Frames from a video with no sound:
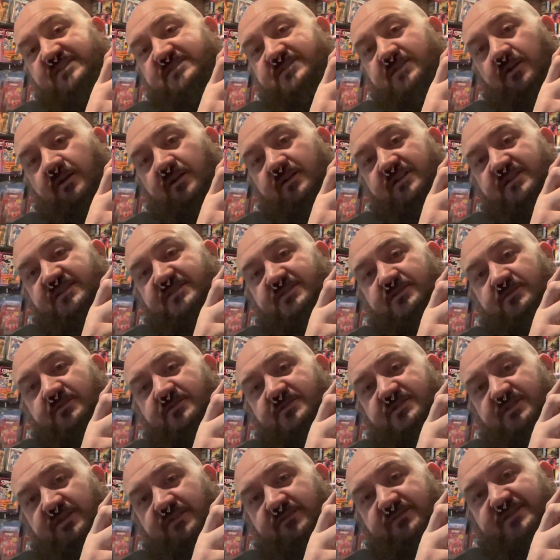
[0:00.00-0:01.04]
Target
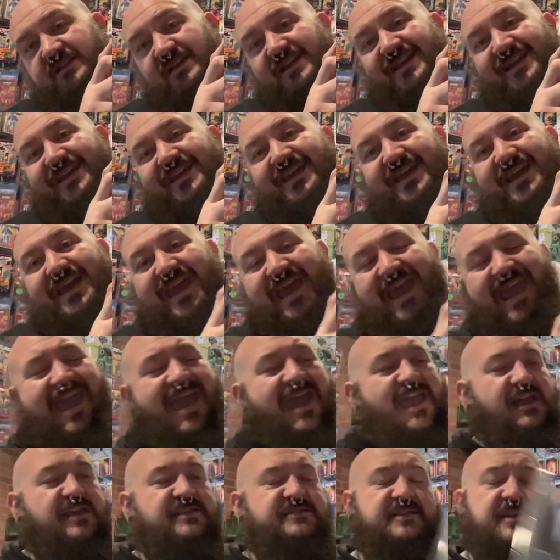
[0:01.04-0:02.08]
exclusives
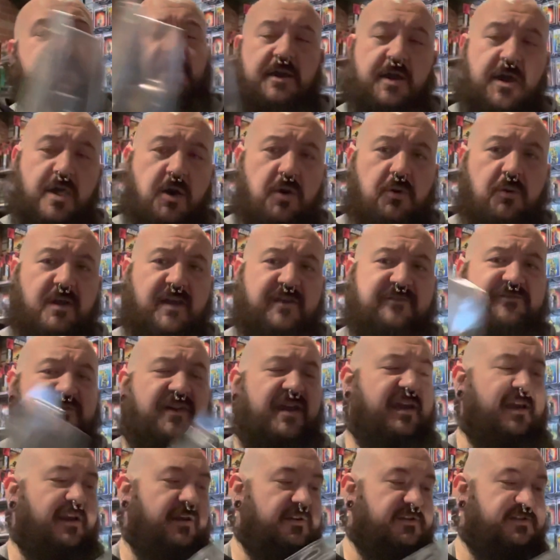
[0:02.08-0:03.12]
as O-ring
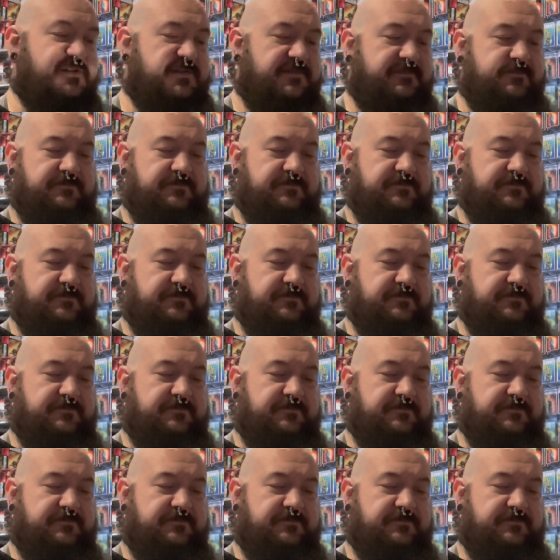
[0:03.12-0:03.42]
figures.